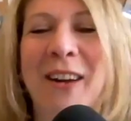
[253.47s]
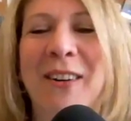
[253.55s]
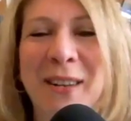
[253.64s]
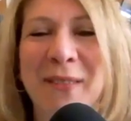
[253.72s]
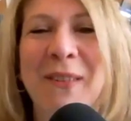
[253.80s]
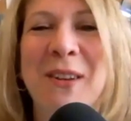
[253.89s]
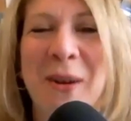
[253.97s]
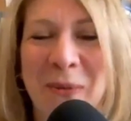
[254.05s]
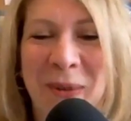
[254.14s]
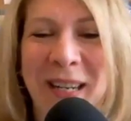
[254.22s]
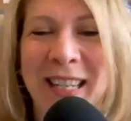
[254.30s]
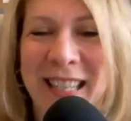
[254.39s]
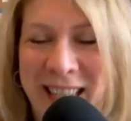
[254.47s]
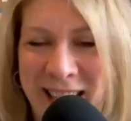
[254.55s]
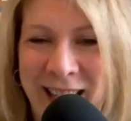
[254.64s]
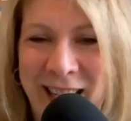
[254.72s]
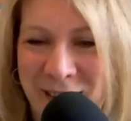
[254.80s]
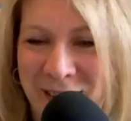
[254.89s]
I don't even know what is
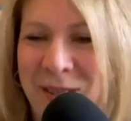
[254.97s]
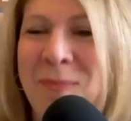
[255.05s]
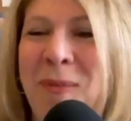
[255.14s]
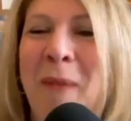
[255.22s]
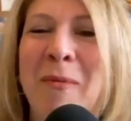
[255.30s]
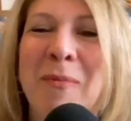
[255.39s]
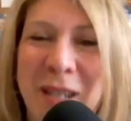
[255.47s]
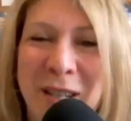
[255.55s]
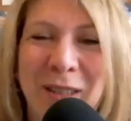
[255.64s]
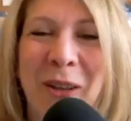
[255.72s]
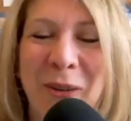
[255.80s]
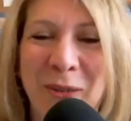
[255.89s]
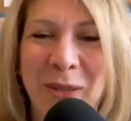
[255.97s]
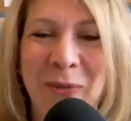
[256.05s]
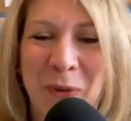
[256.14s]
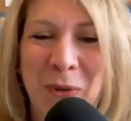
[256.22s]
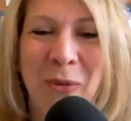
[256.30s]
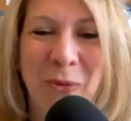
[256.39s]
in there. There's probably clothes
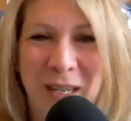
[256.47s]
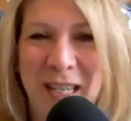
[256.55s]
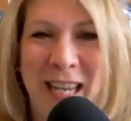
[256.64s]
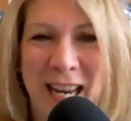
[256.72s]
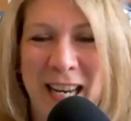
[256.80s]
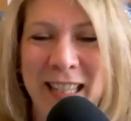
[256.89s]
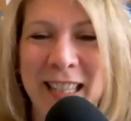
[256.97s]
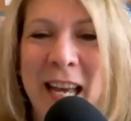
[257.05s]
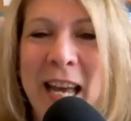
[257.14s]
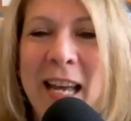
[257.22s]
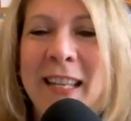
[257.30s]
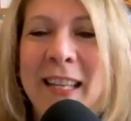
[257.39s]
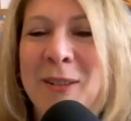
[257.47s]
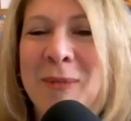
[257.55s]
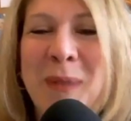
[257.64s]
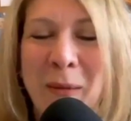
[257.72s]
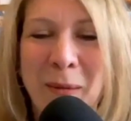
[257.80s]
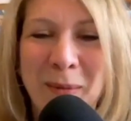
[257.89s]
for 3 days. There's
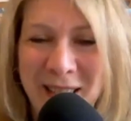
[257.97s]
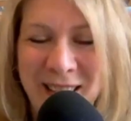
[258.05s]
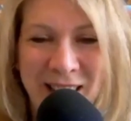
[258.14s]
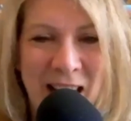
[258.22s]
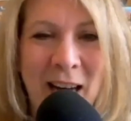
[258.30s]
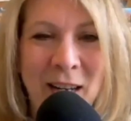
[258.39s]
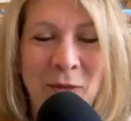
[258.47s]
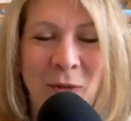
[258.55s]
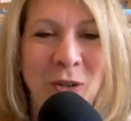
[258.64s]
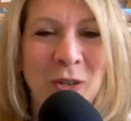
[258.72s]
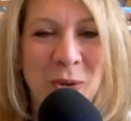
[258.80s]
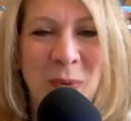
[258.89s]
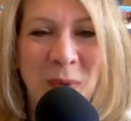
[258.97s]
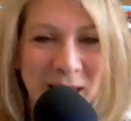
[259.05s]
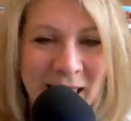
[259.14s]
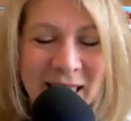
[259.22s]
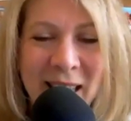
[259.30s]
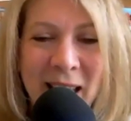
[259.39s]
probably snacks for 2
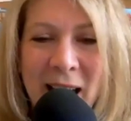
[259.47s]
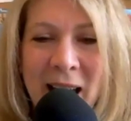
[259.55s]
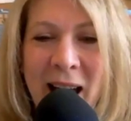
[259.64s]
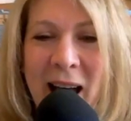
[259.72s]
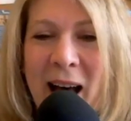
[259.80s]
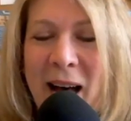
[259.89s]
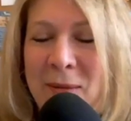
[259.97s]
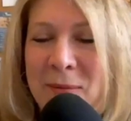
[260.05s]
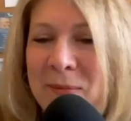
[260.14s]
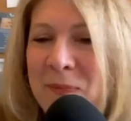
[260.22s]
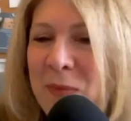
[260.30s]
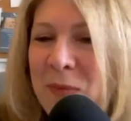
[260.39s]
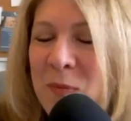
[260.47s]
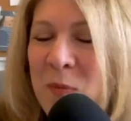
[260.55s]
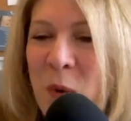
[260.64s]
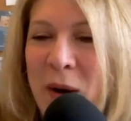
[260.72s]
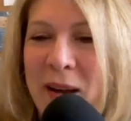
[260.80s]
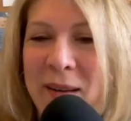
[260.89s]
weeks.
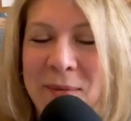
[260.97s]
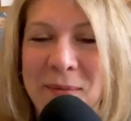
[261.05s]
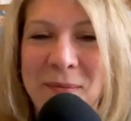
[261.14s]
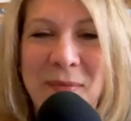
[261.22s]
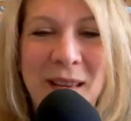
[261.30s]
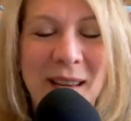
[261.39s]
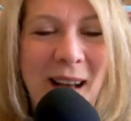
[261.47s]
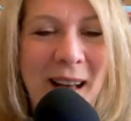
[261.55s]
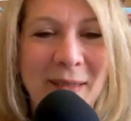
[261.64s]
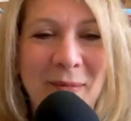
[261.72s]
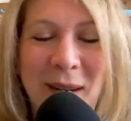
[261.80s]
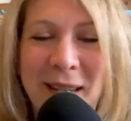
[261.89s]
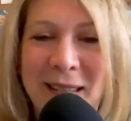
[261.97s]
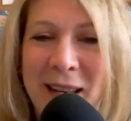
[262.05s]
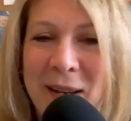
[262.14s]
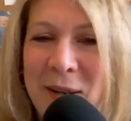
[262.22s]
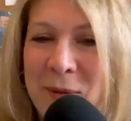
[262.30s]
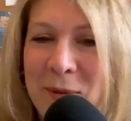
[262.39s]
Boy, I want to say
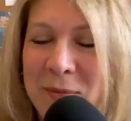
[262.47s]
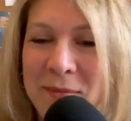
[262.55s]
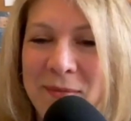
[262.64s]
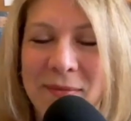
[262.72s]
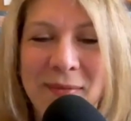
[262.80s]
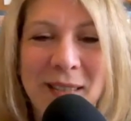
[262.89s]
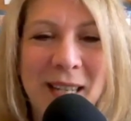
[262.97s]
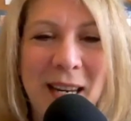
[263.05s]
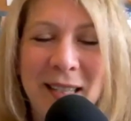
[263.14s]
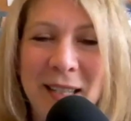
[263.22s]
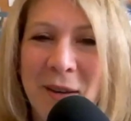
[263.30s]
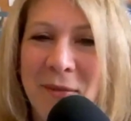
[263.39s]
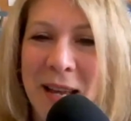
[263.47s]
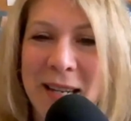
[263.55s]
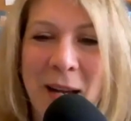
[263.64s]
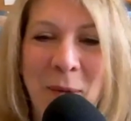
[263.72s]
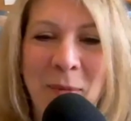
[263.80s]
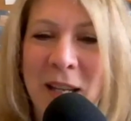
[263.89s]
to you, Stacey, of that
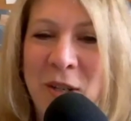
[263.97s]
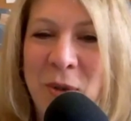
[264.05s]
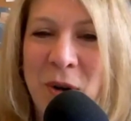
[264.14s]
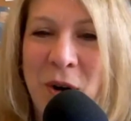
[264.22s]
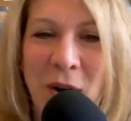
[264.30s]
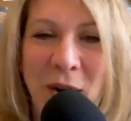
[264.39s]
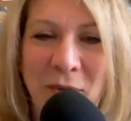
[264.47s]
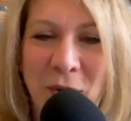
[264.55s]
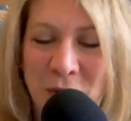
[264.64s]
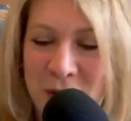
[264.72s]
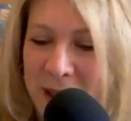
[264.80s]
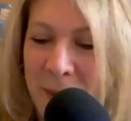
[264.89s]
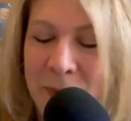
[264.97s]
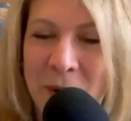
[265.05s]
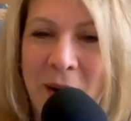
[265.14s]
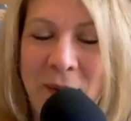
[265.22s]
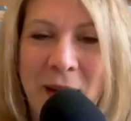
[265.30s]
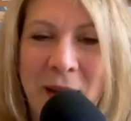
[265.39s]
time, bless your heart for schlepping
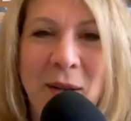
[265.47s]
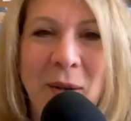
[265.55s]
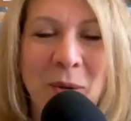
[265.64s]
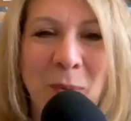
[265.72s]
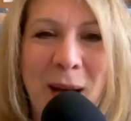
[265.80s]
around that huge